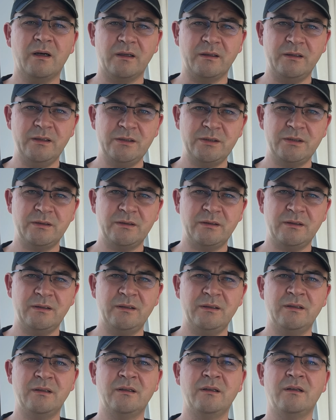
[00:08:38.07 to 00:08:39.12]

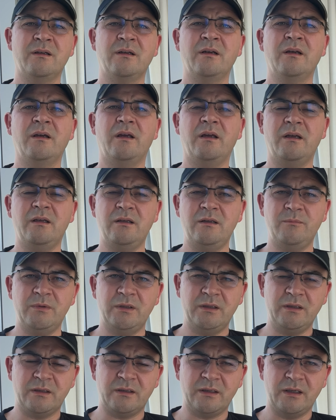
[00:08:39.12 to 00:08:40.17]
Additionally, any
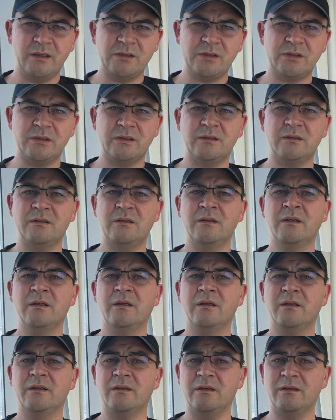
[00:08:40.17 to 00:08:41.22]
medication
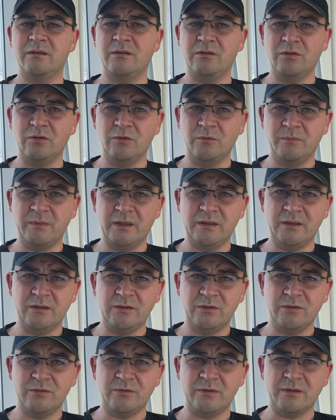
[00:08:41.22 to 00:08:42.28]
that you may
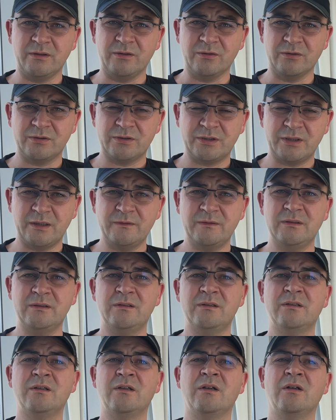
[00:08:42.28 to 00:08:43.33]
need during your
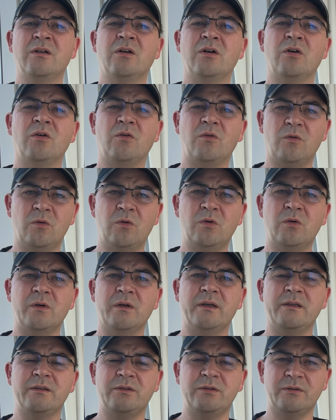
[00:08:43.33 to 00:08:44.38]
travel
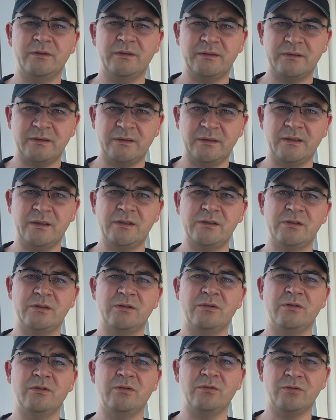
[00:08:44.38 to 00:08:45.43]
or at your
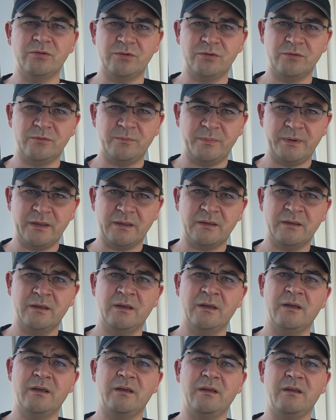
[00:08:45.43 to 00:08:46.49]
destination, you should pack
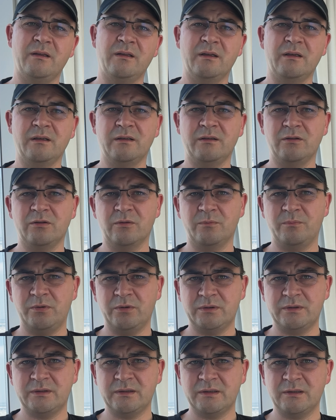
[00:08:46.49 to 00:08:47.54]
either in your
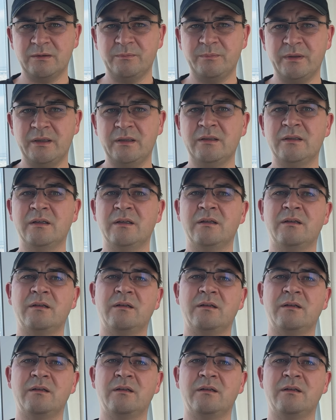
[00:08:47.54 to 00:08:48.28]
personal bag,